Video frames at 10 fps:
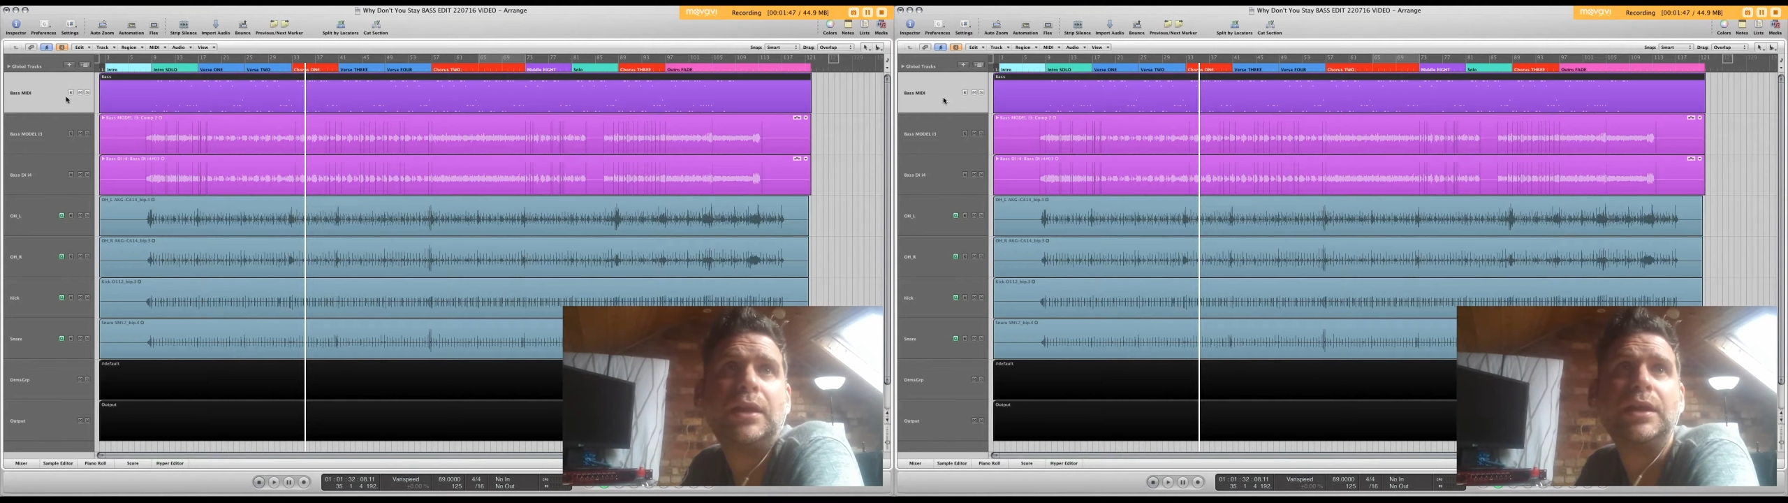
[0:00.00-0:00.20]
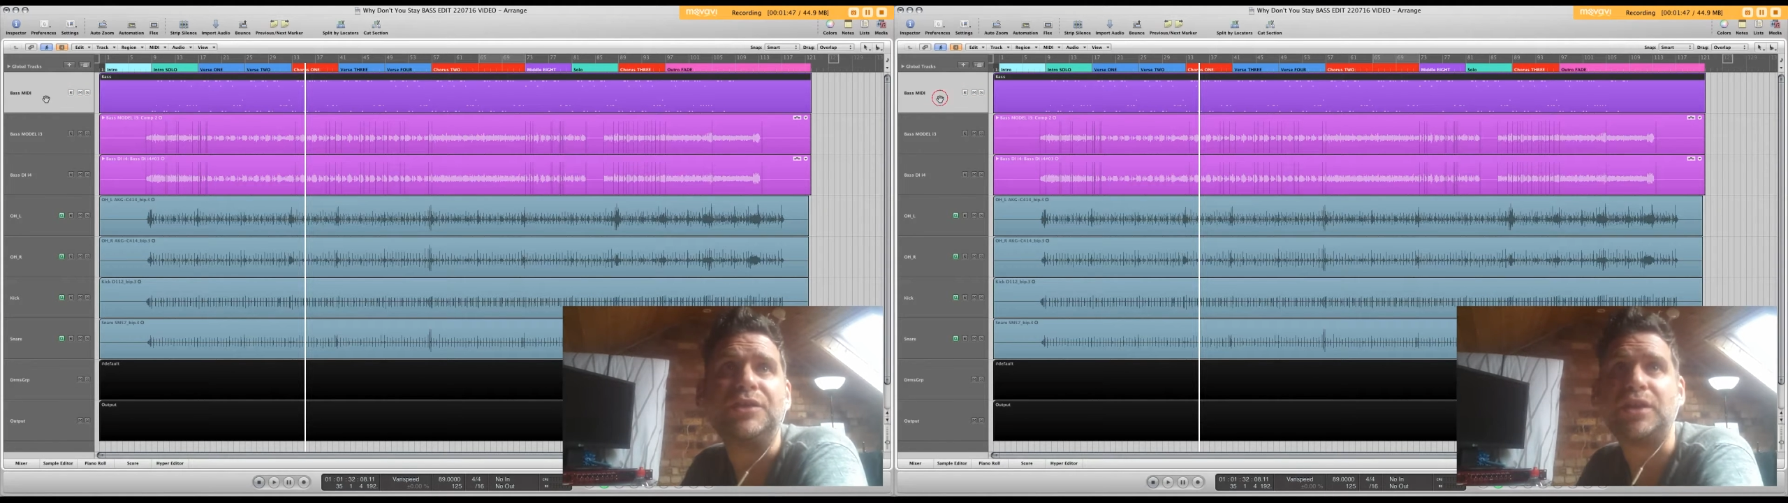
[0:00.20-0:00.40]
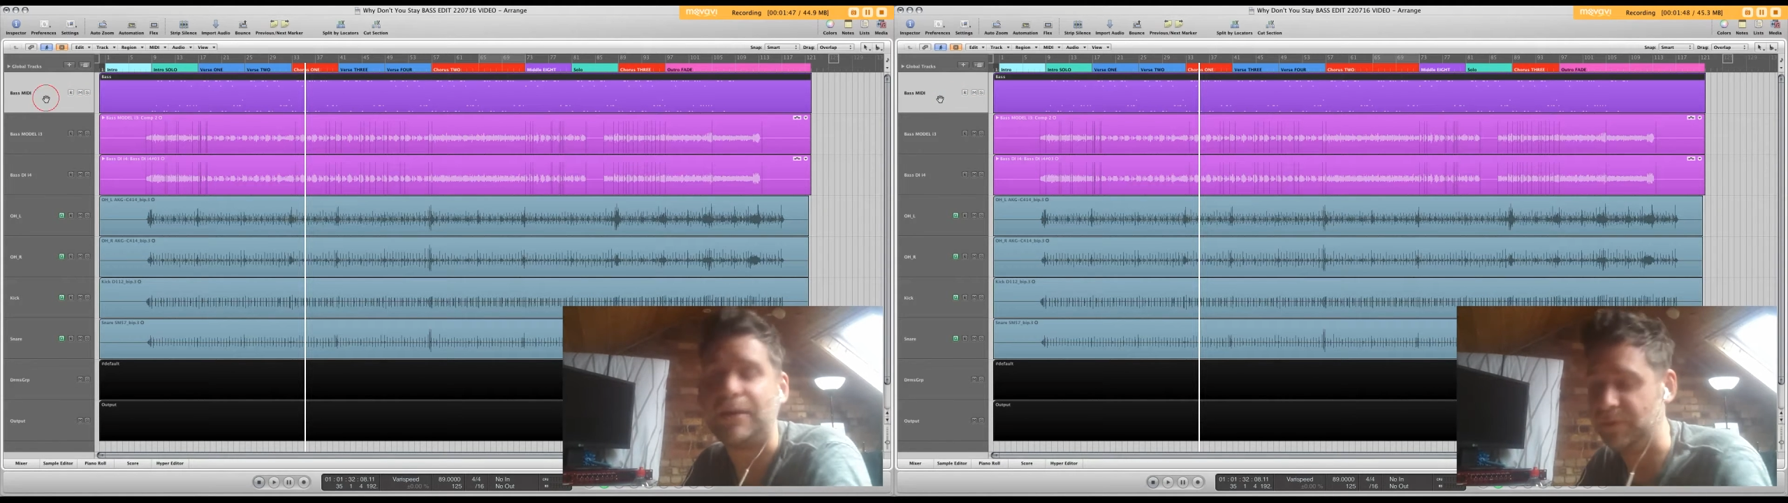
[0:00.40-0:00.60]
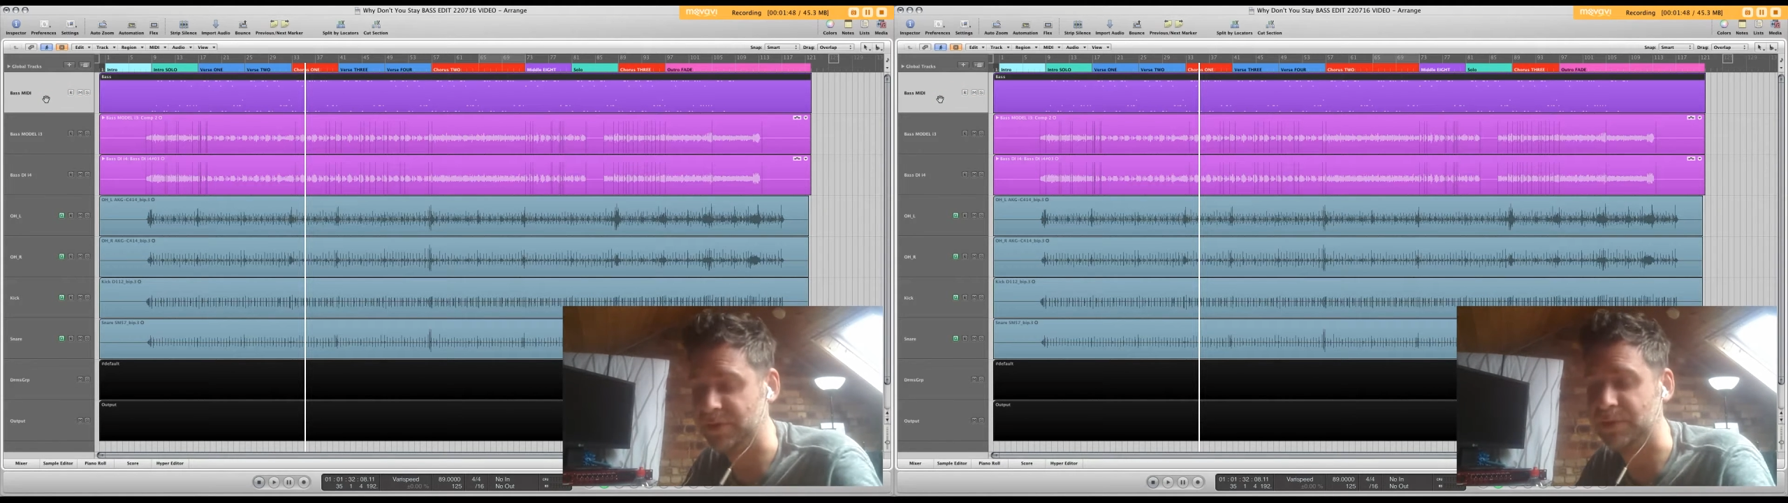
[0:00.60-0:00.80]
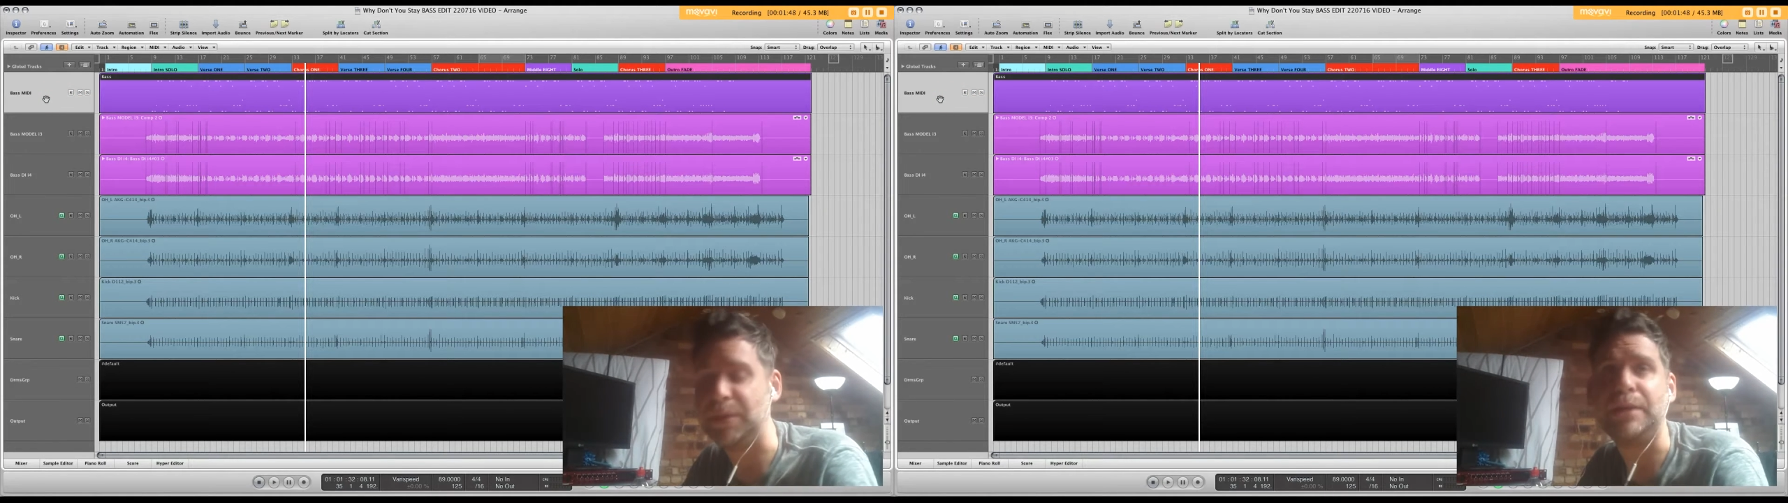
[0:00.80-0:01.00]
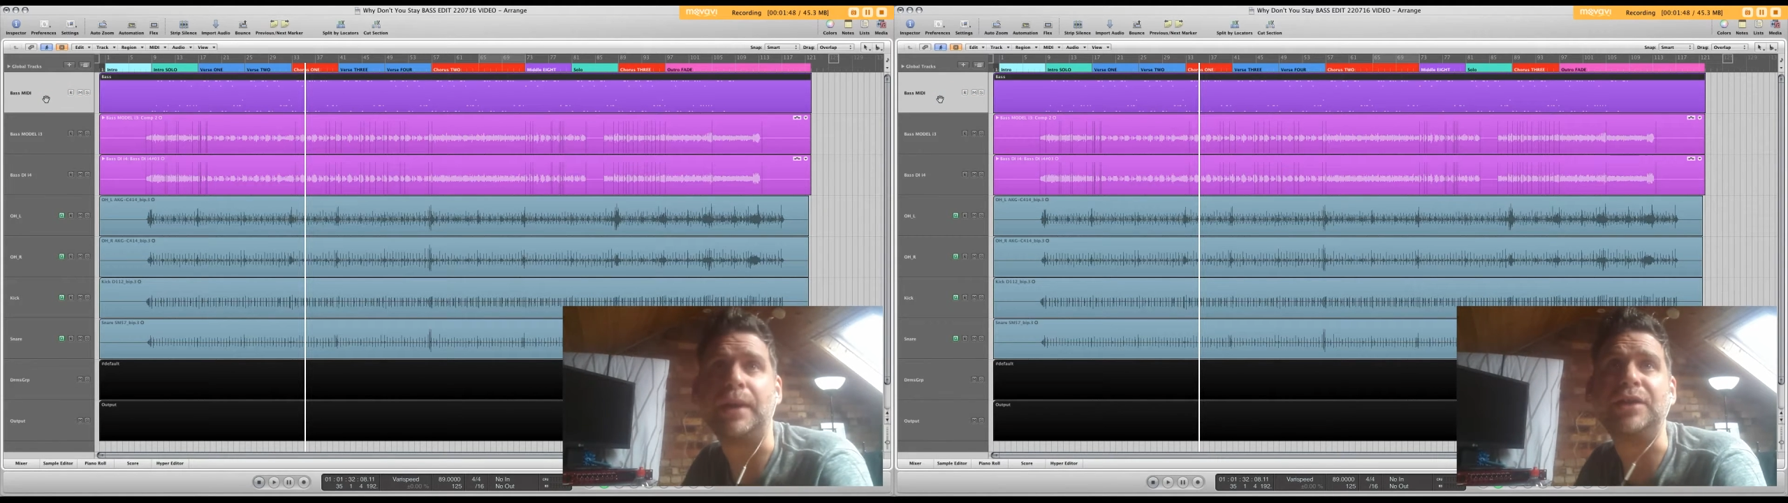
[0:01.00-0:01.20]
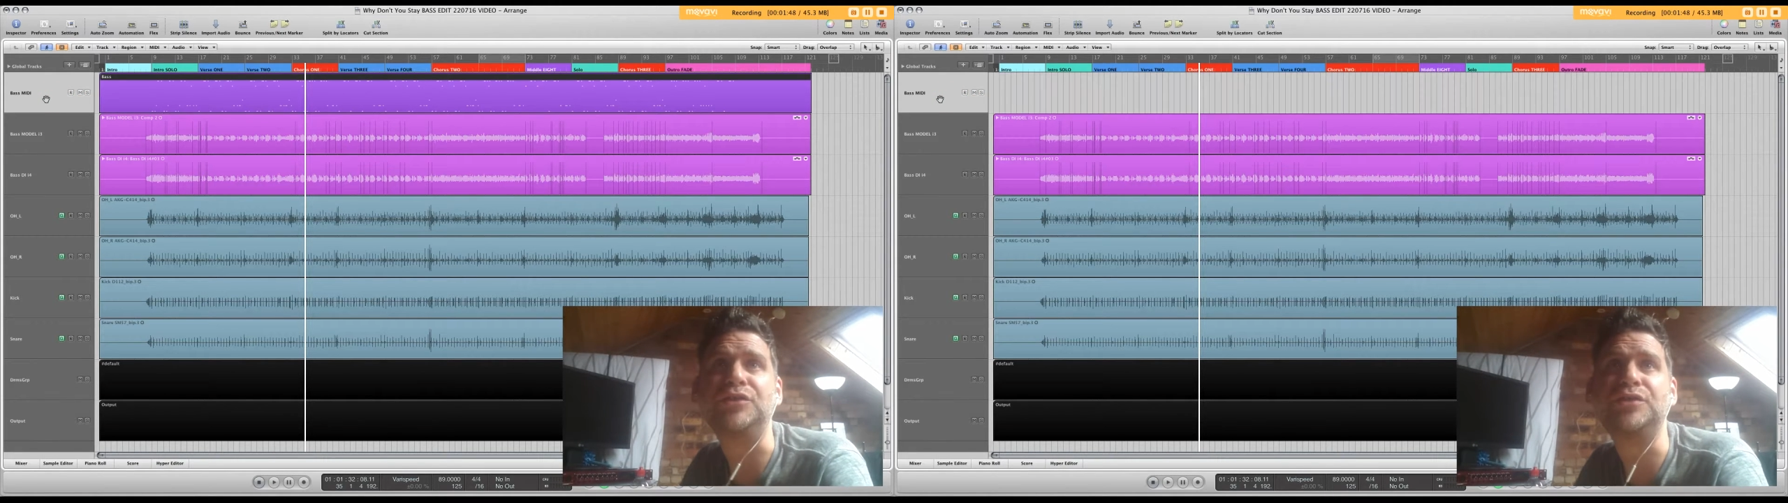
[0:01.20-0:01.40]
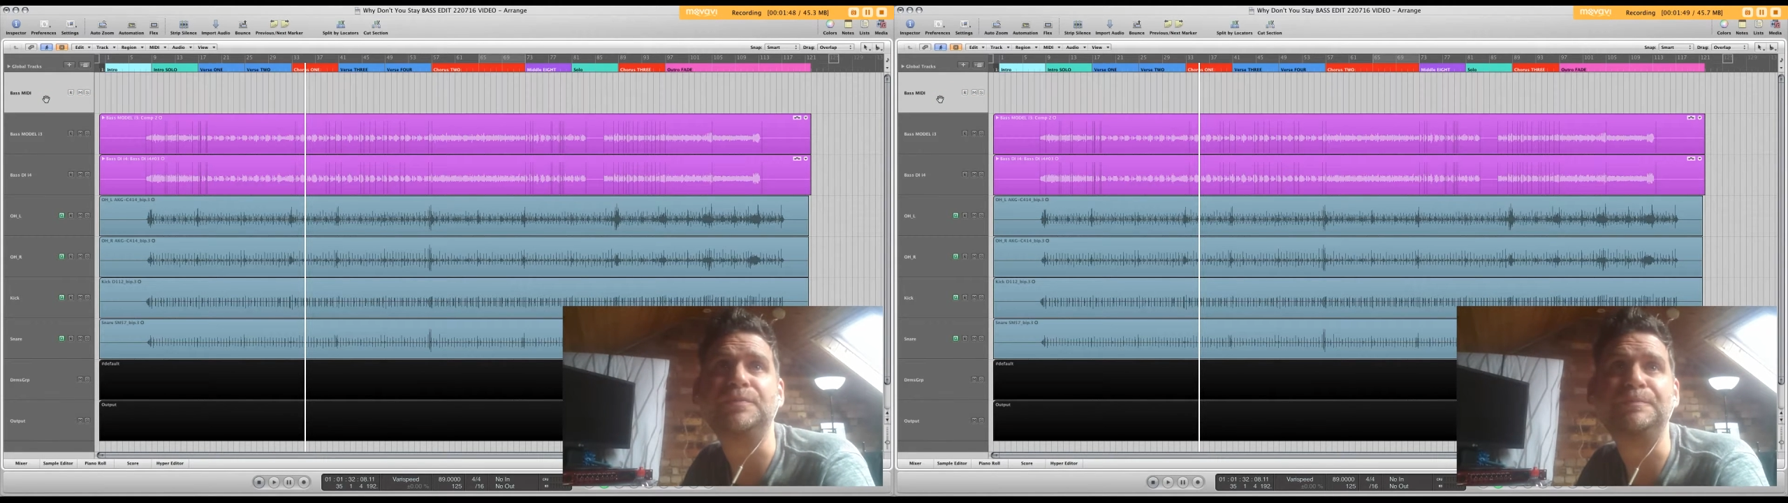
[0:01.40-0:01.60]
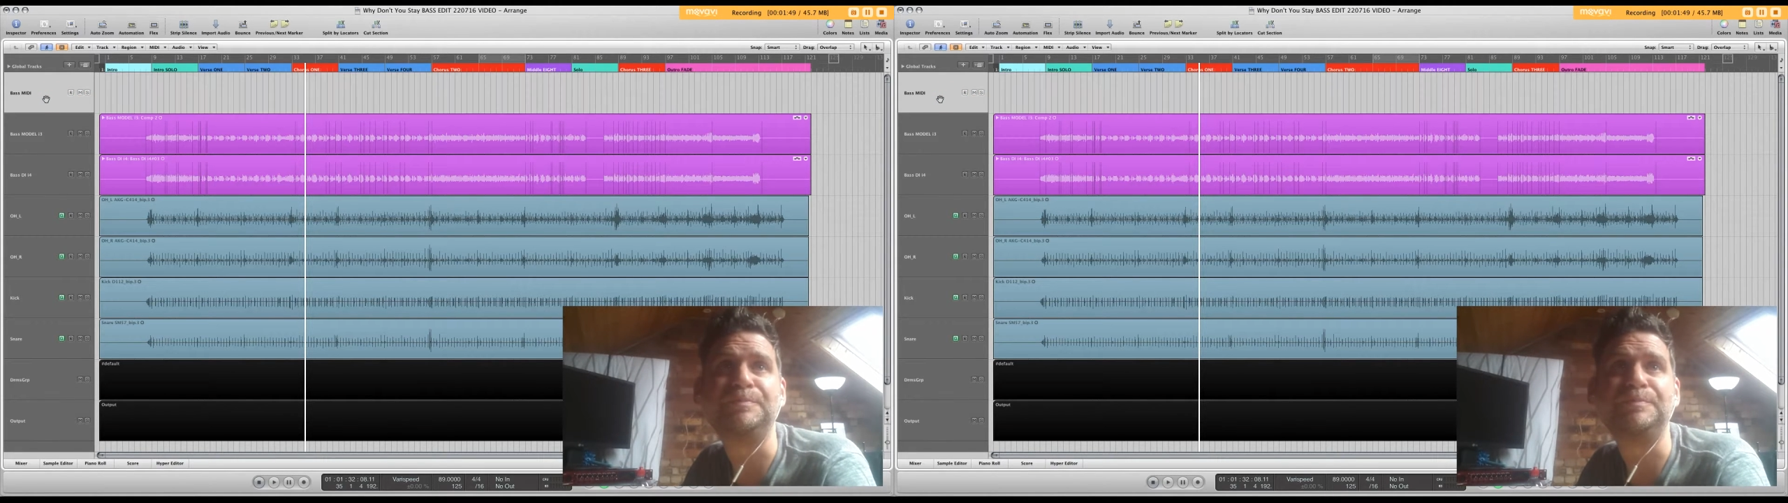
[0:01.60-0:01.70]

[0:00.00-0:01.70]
Let's get rid of the MIDI bass.